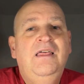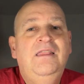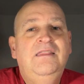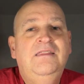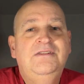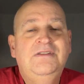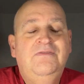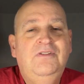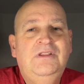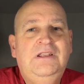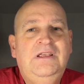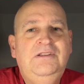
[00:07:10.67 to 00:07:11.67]
The stuff on
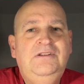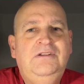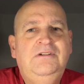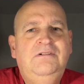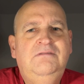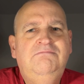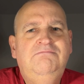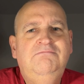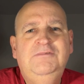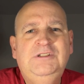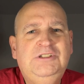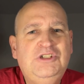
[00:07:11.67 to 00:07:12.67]
the line
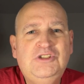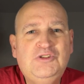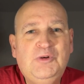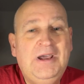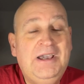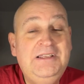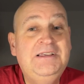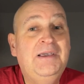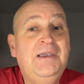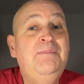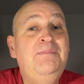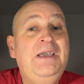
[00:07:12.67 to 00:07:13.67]
just dried
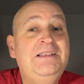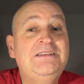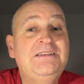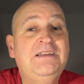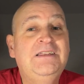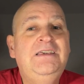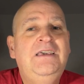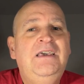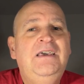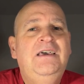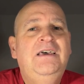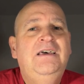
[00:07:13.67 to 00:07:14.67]
immensely.
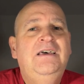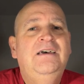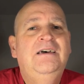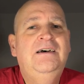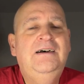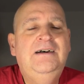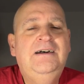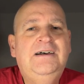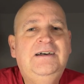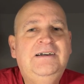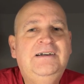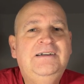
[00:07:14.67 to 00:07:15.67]

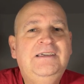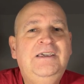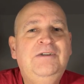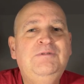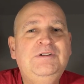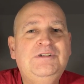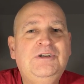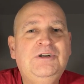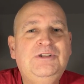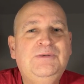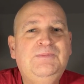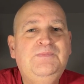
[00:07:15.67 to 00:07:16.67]
Ah, uh, it was
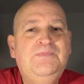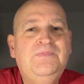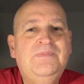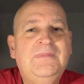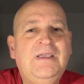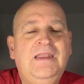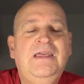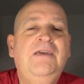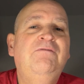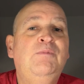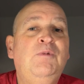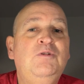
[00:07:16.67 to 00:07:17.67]
good. And then
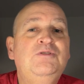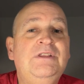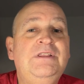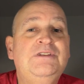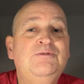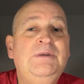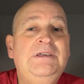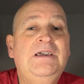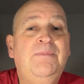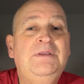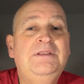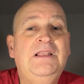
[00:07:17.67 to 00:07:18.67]
for most of this week
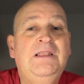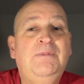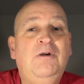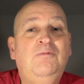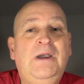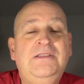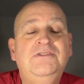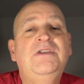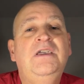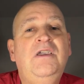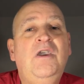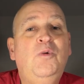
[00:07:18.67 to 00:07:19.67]
up until about
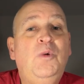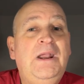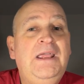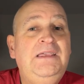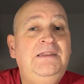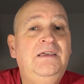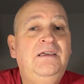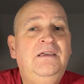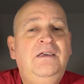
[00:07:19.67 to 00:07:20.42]
Wednesday, rain.